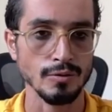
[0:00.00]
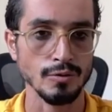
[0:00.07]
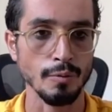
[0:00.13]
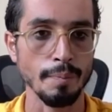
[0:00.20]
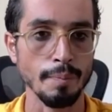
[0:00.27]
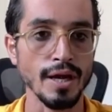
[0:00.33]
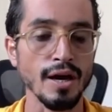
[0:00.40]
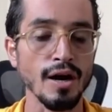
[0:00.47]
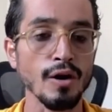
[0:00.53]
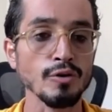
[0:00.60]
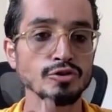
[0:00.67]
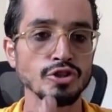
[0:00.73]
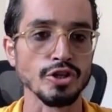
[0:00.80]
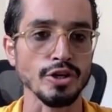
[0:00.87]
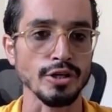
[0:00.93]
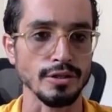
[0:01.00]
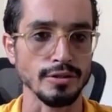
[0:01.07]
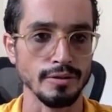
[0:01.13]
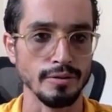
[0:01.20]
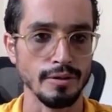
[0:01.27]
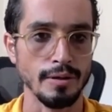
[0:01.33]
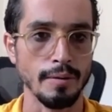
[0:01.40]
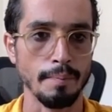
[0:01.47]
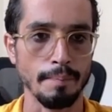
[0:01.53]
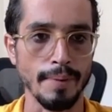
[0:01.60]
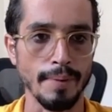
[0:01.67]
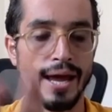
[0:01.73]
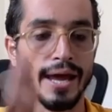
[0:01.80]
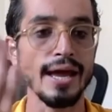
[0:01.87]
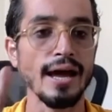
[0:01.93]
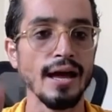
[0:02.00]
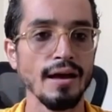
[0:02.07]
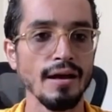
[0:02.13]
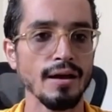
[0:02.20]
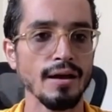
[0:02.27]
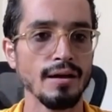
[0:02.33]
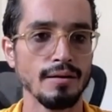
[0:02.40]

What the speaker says: to be cultured by a